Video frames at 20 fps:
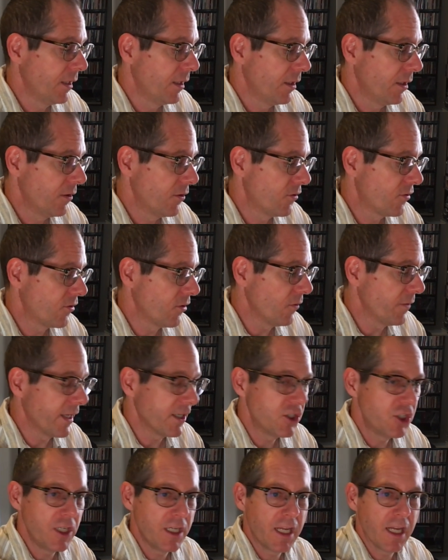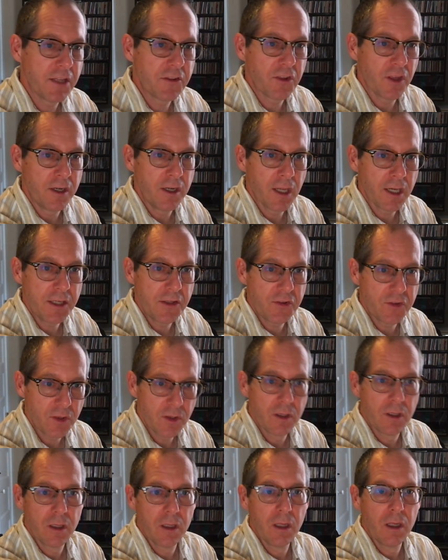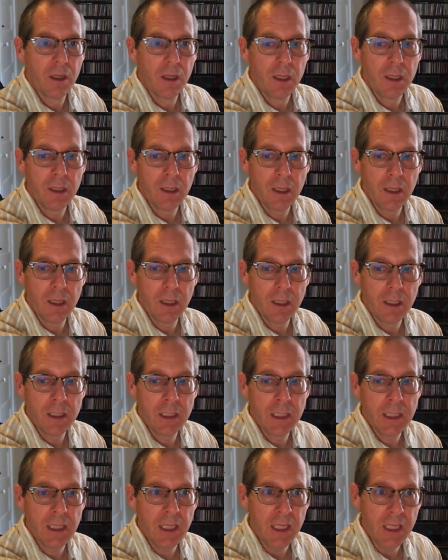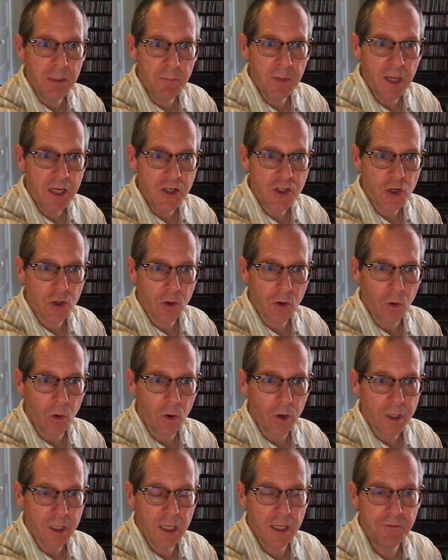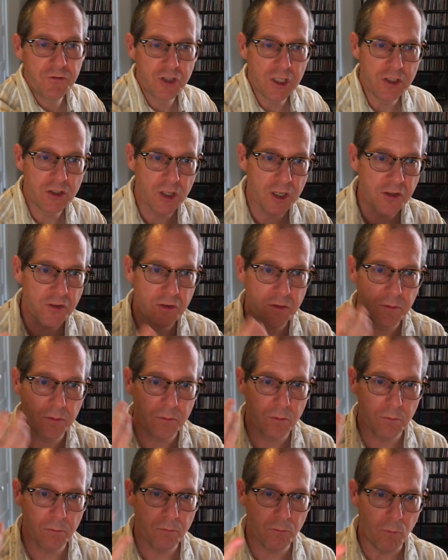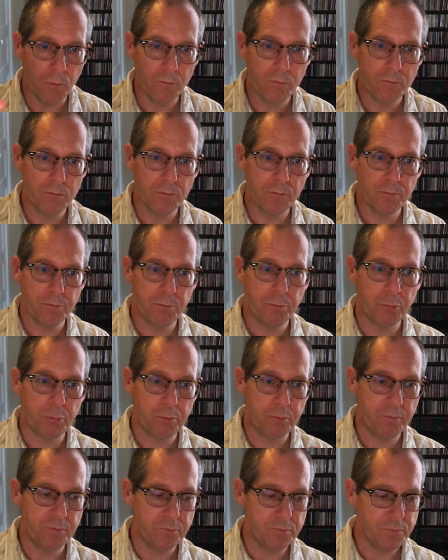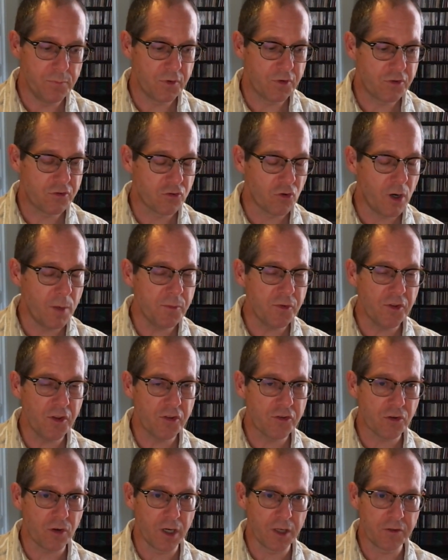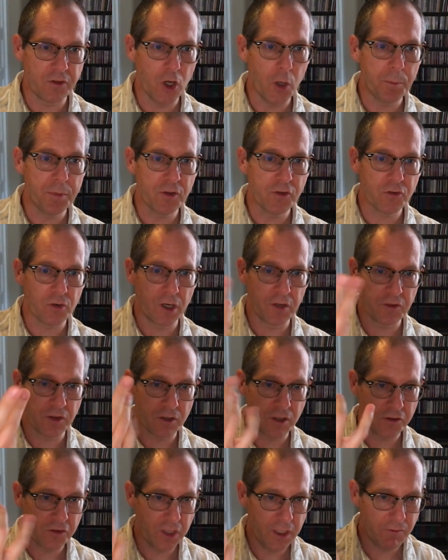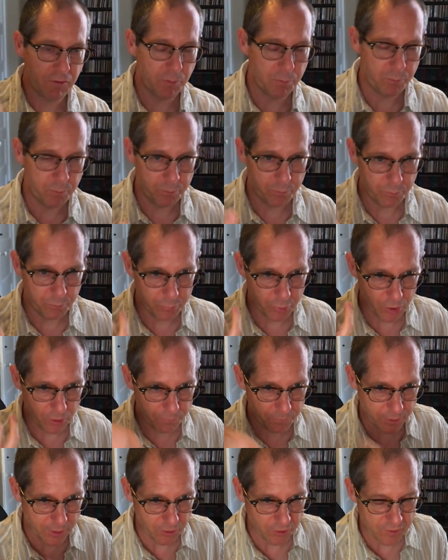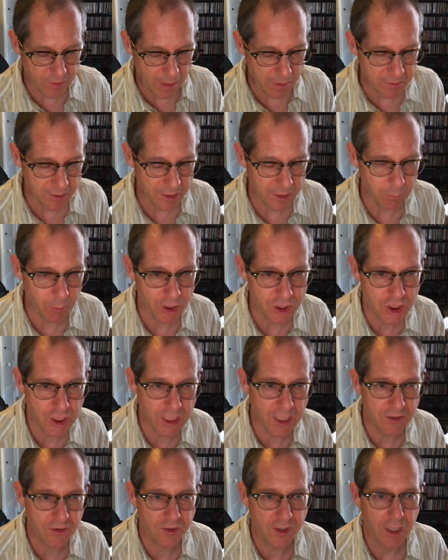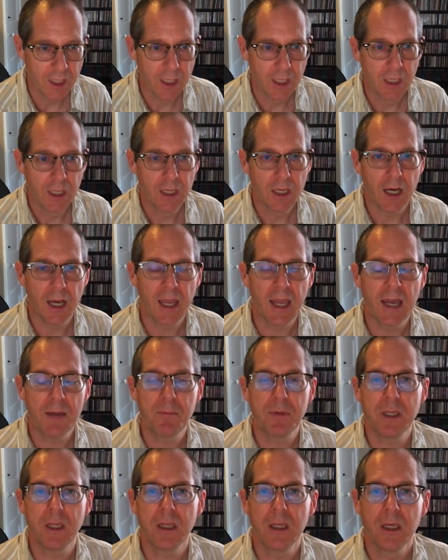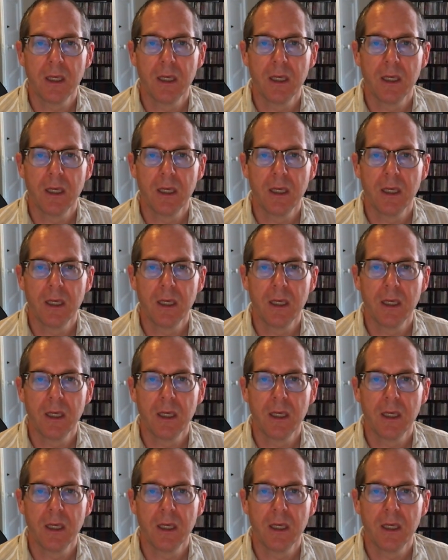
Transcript: so that she gets a nice E major chord. If she just strums the strings, the open strings, and doesn't even put her fingers down anymore, she gets a happy